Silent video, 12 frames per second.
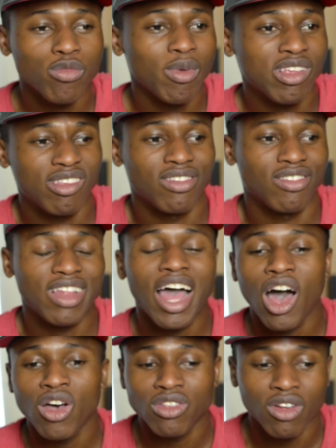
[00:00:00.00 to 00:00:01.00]
My
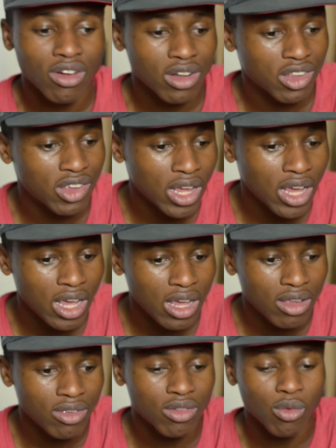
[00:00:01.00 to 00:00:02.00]
style started to change.